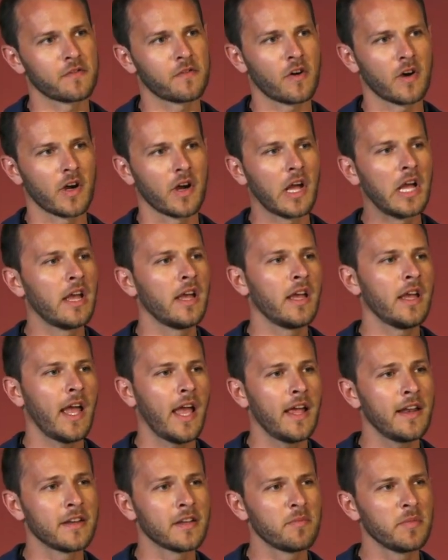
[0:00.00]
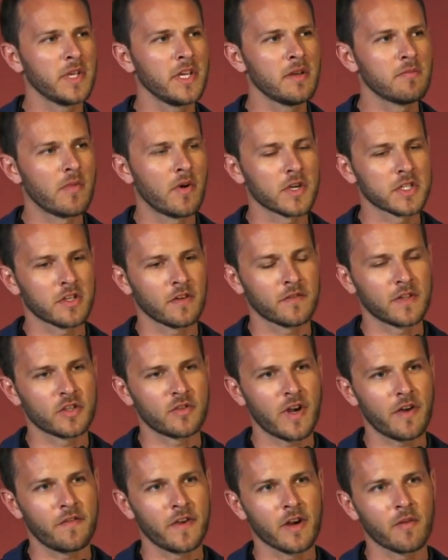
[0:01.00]
For NTP, most of the
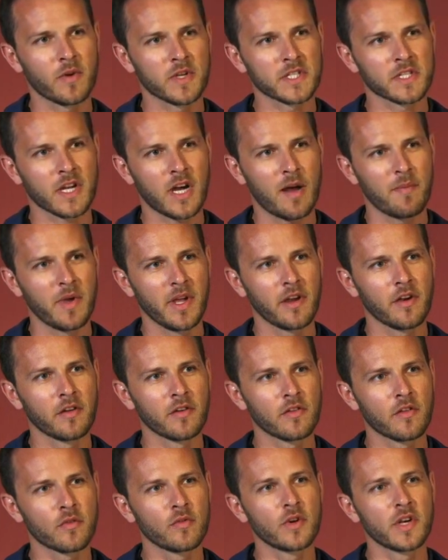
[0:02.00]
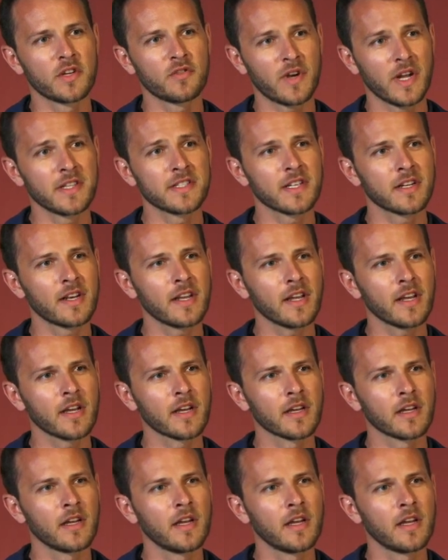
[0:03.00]
traffic was coming through the transit link,